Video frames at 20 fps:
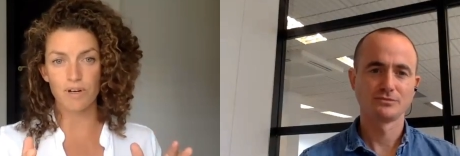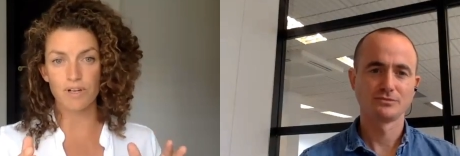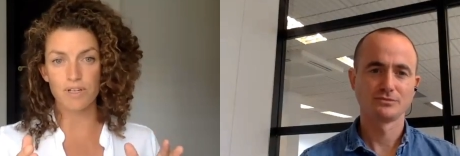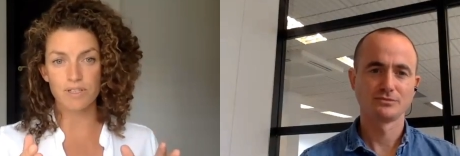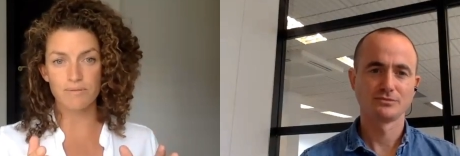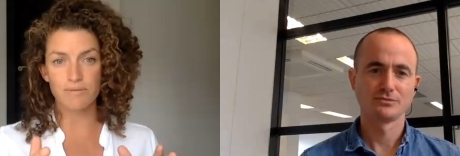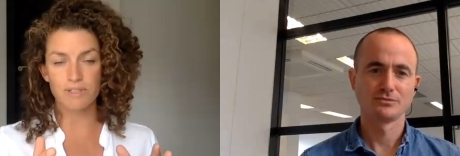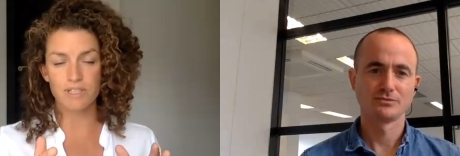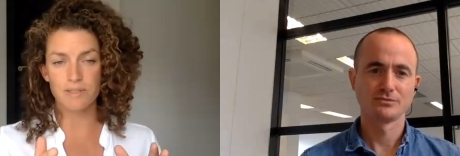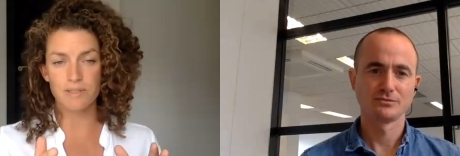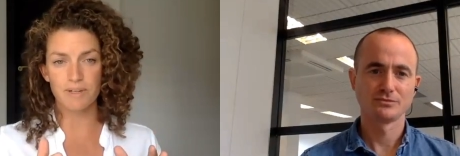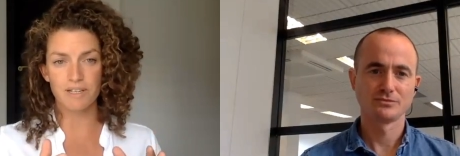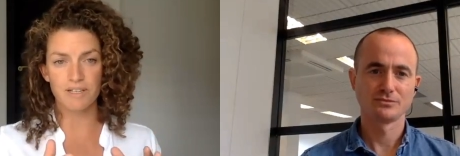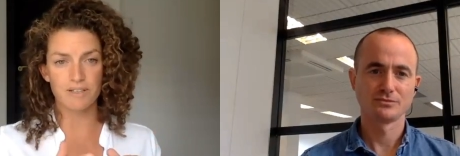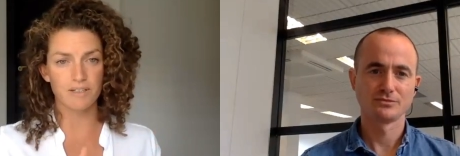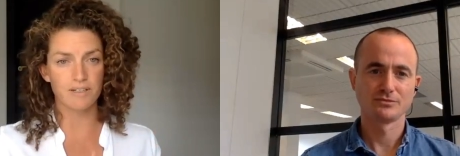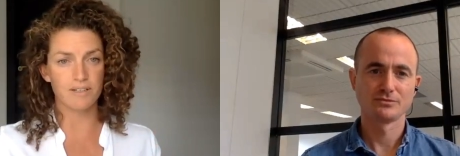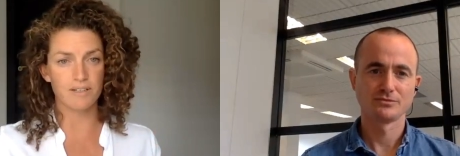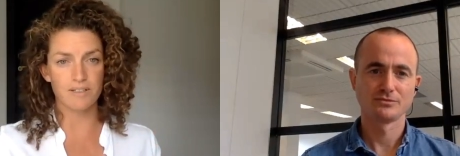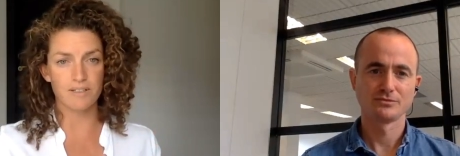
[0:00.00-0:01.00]
Speaker 1: is
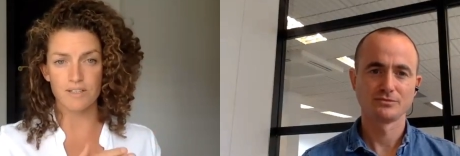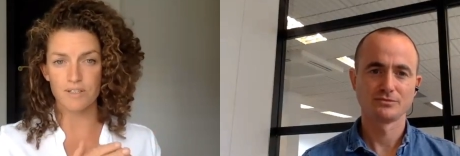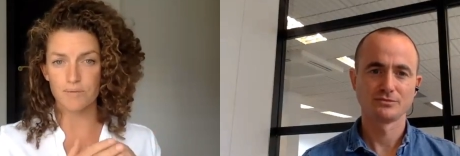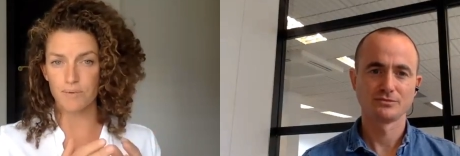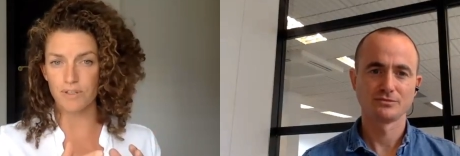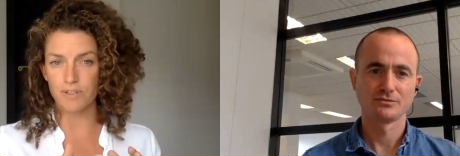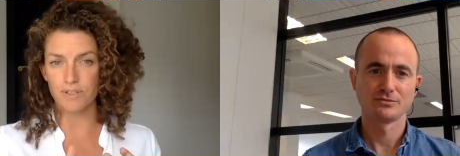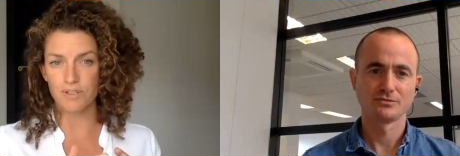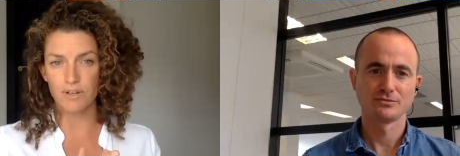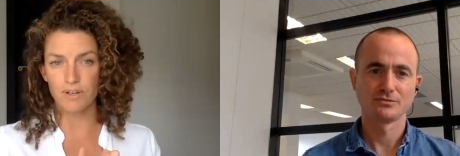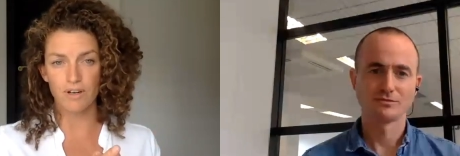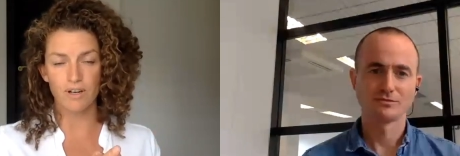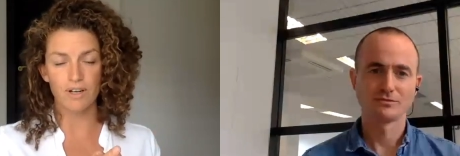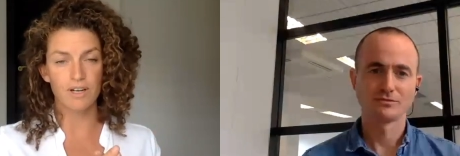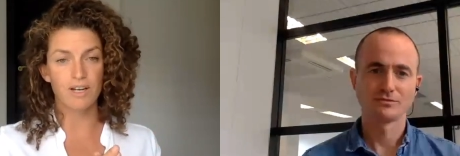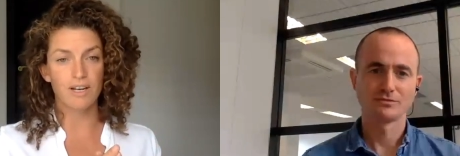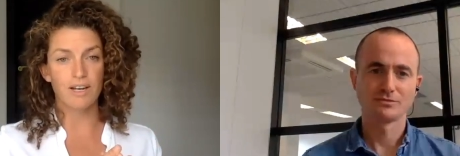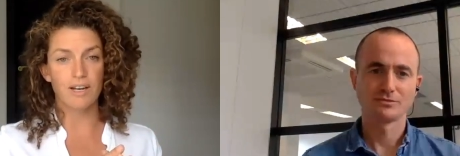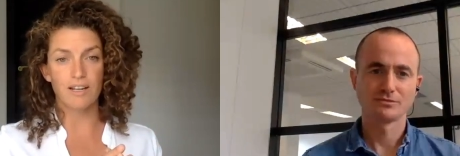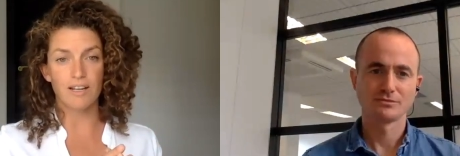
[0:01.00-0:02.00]
expected. This is what's not.
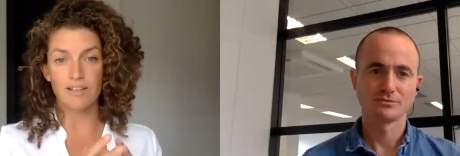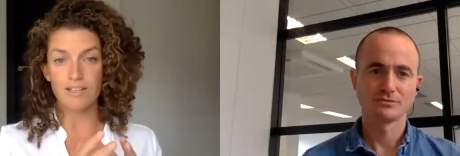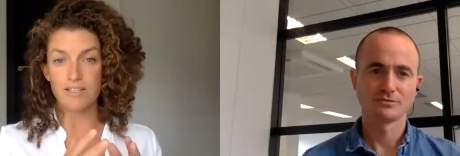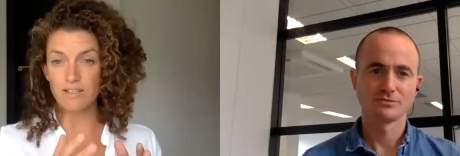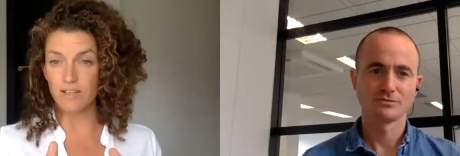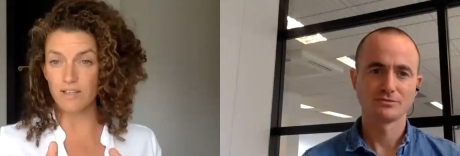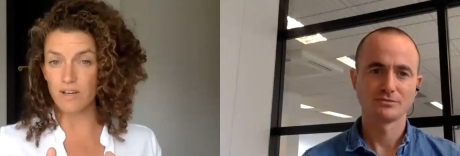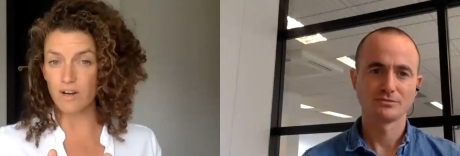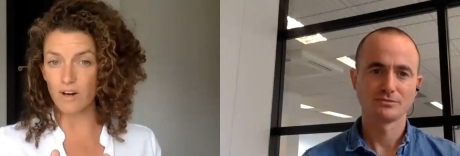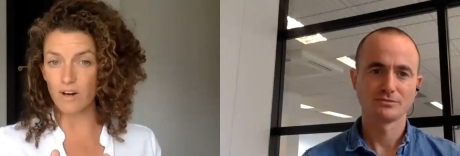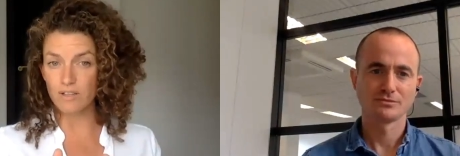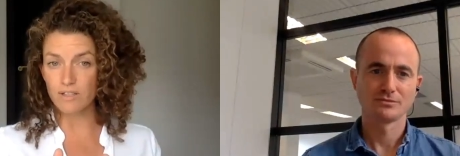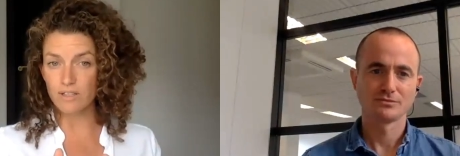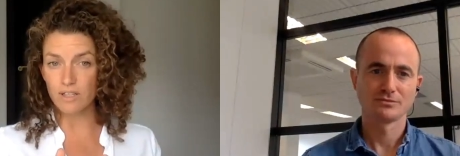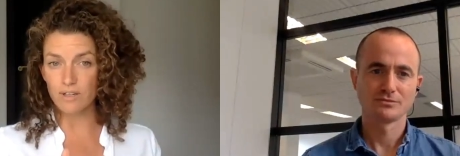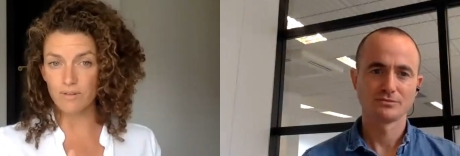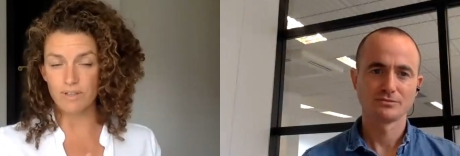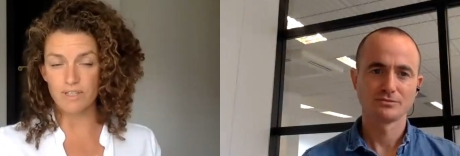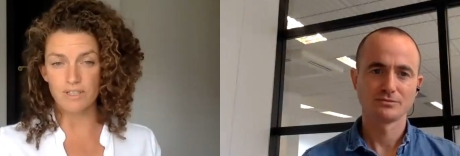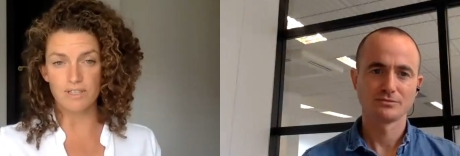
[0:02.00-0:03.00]
These are the
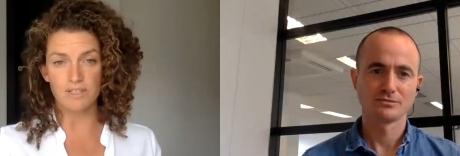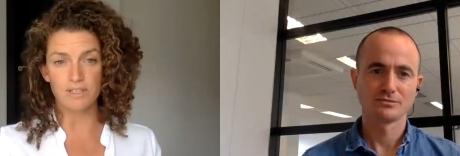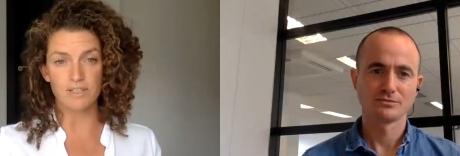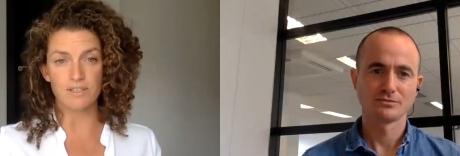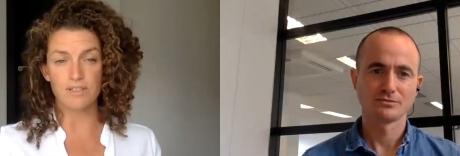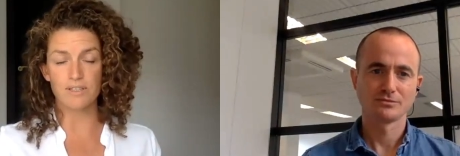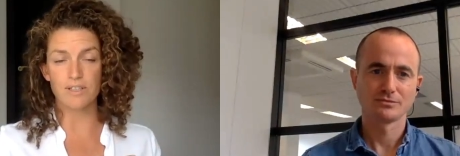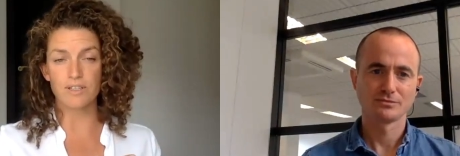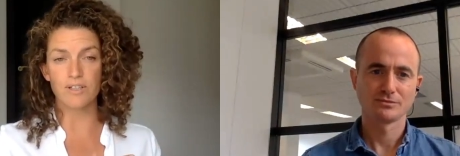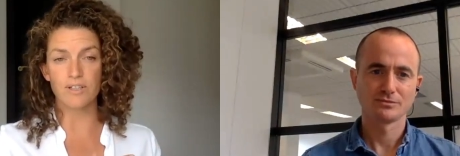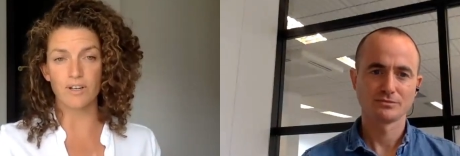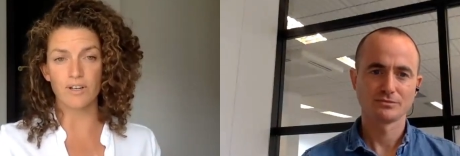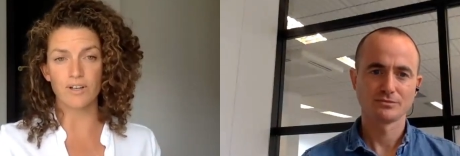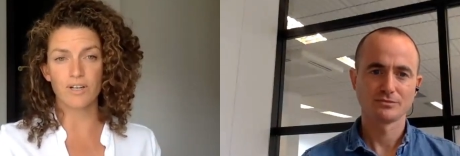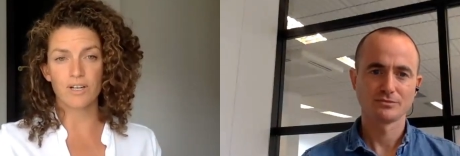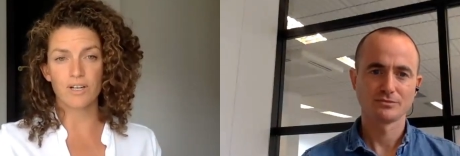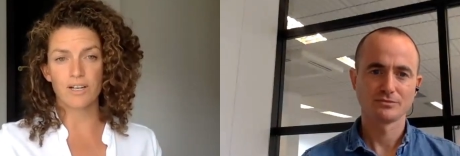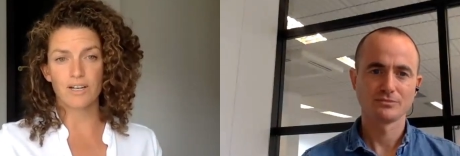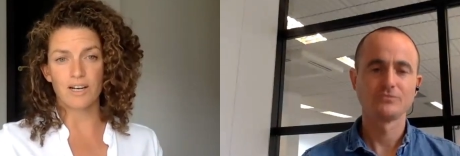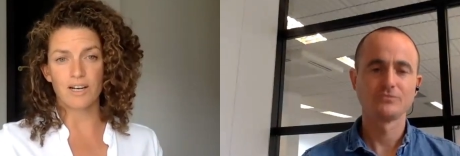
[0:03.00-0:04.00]
consequences. You know,
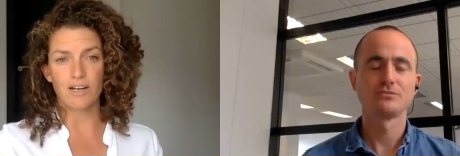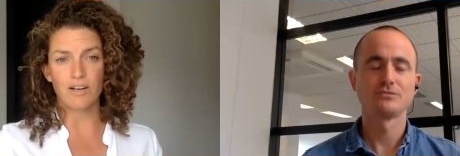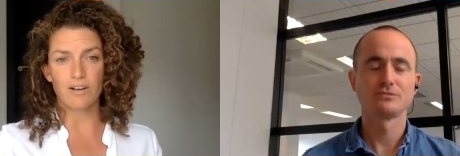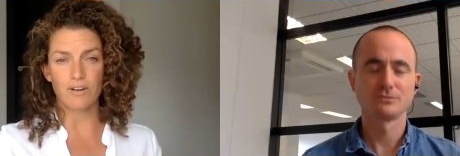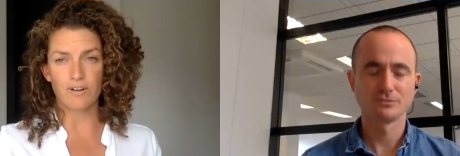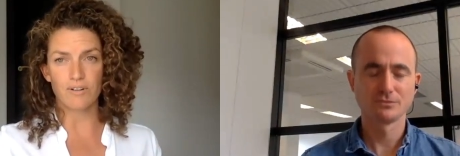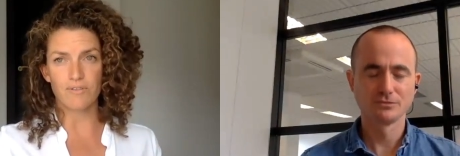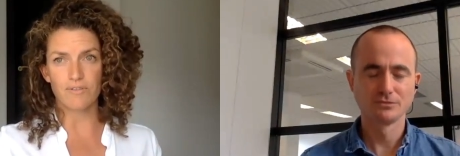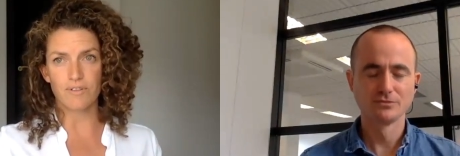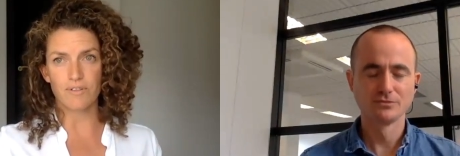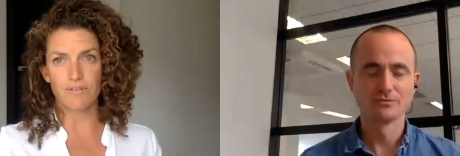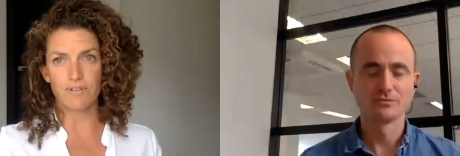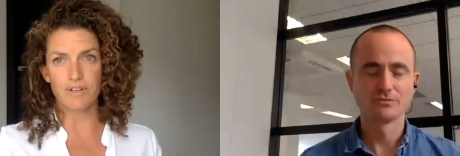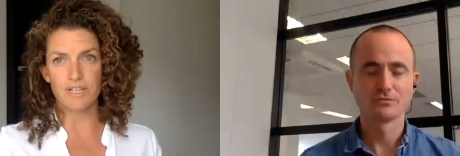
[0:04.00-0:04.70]
mm-hmm. a lot mm-hmm. of the